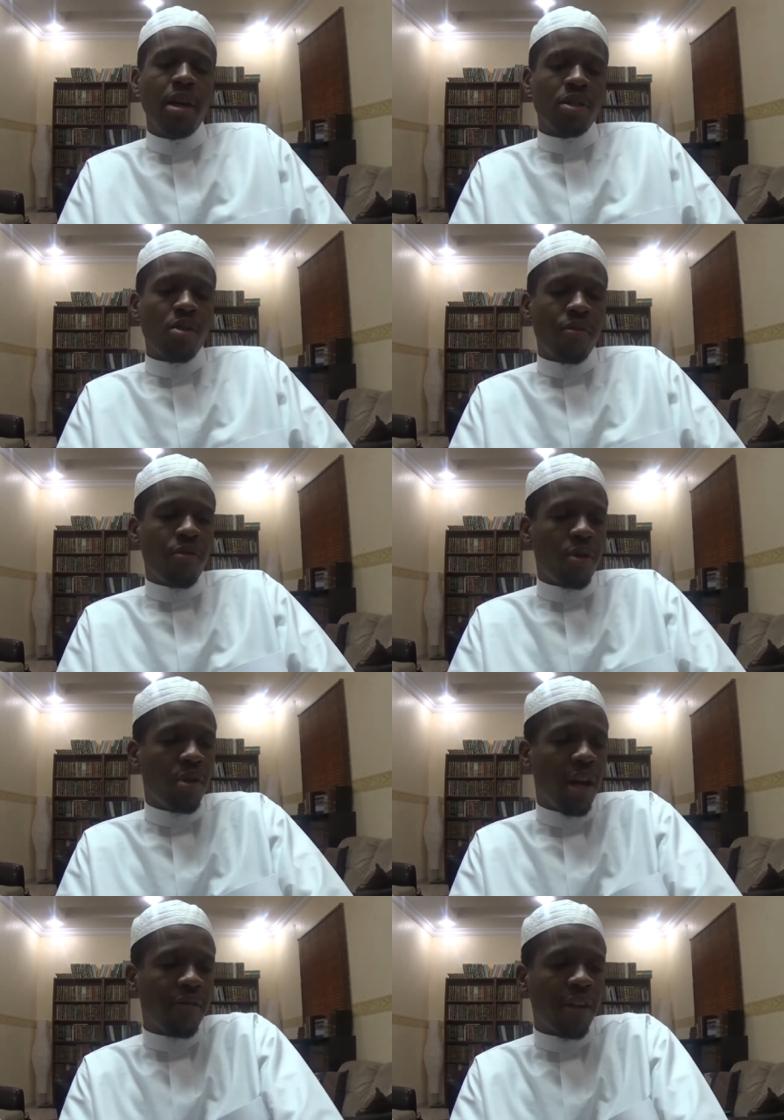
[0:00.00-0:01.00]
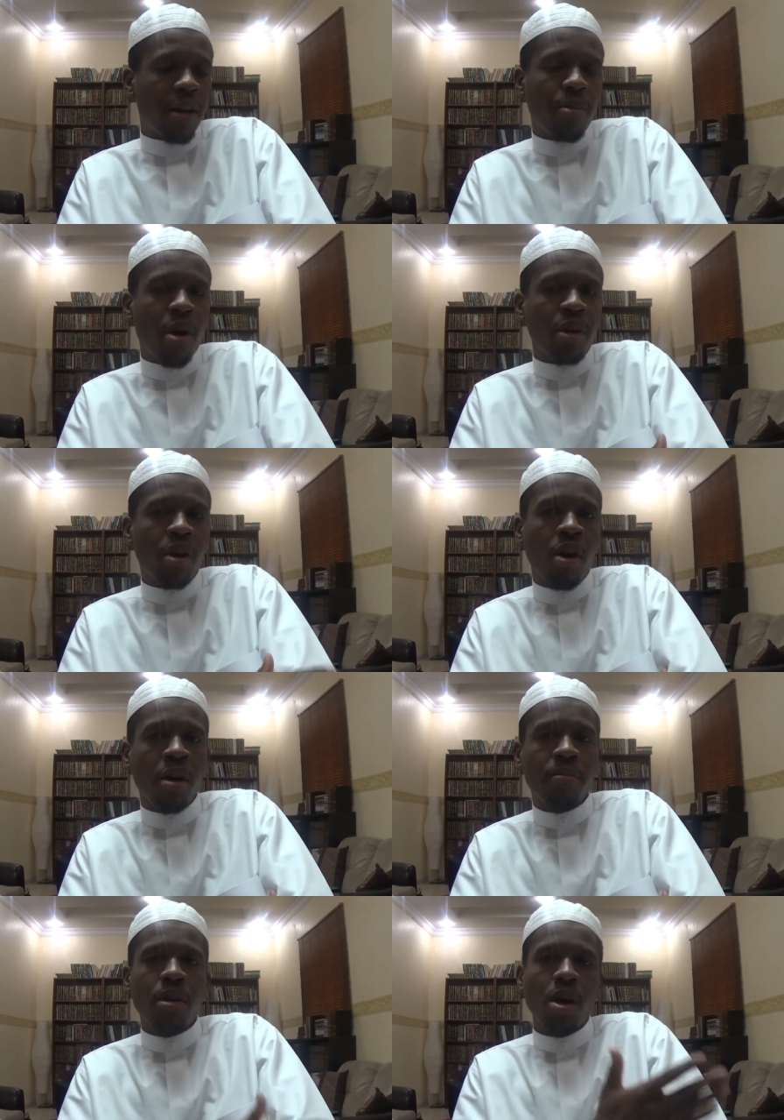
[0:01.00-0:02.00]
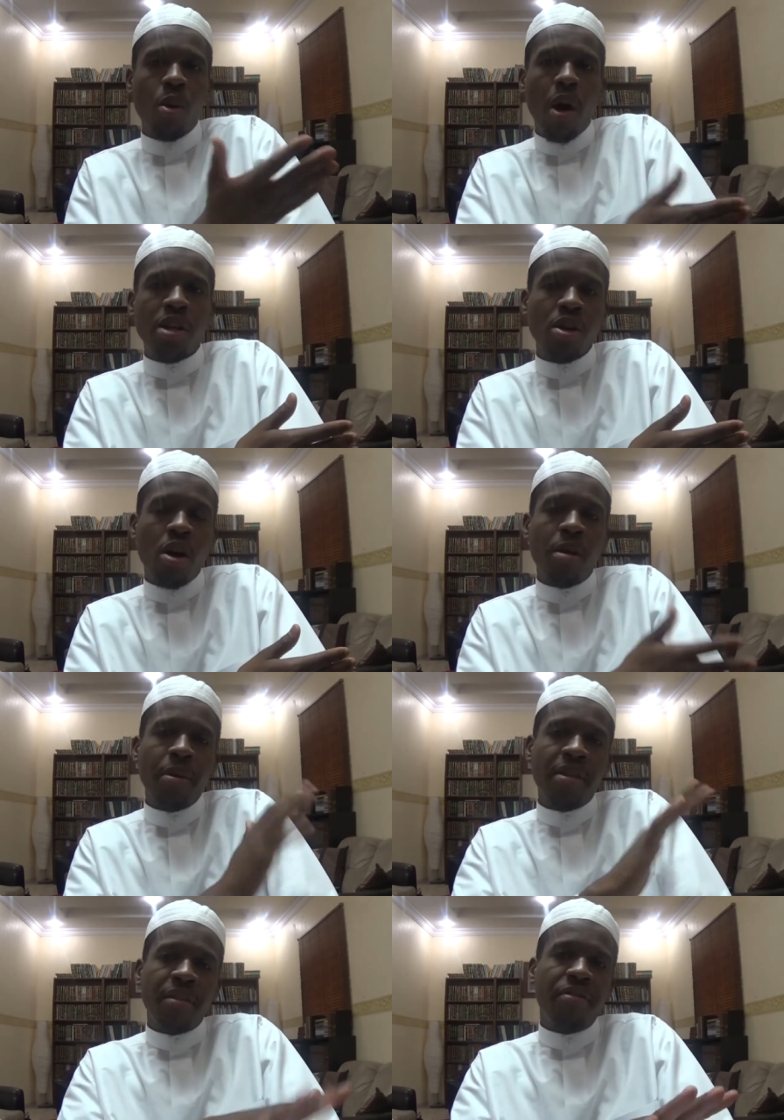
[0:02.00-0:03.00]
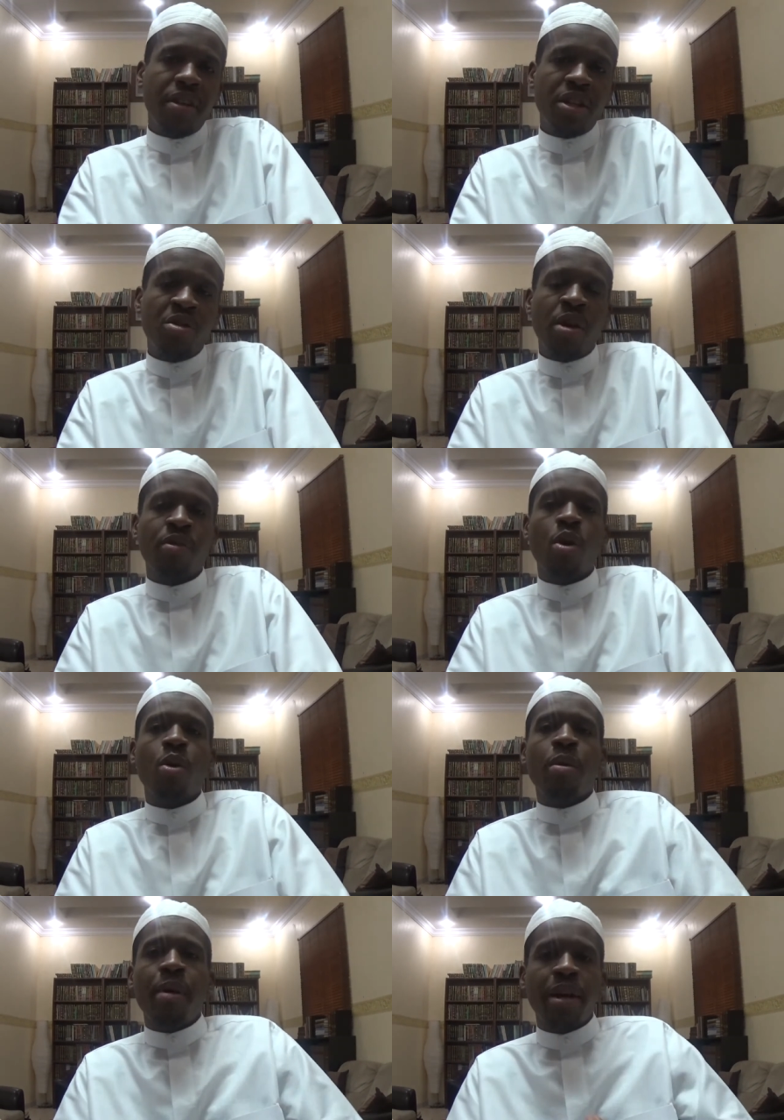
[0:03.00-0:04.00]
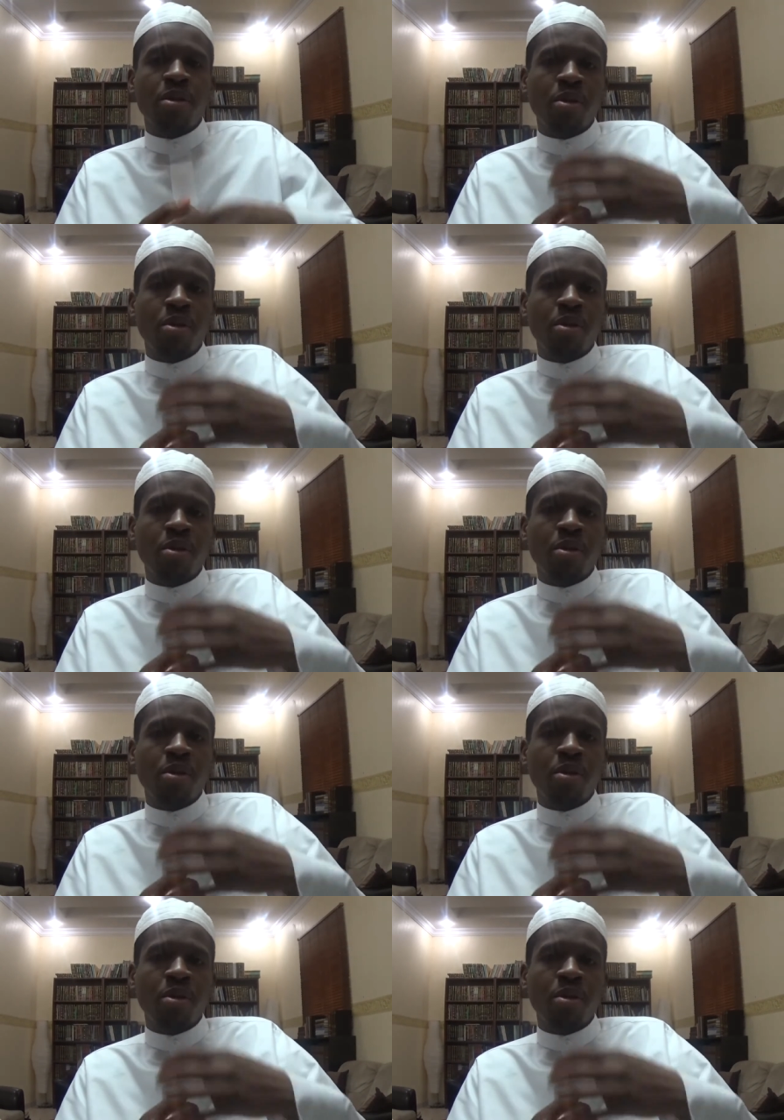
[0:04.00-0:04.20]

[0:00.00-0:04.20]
So therefore, you left out a part on your arm, wash your arm, and then finish. You don't have to go all the way back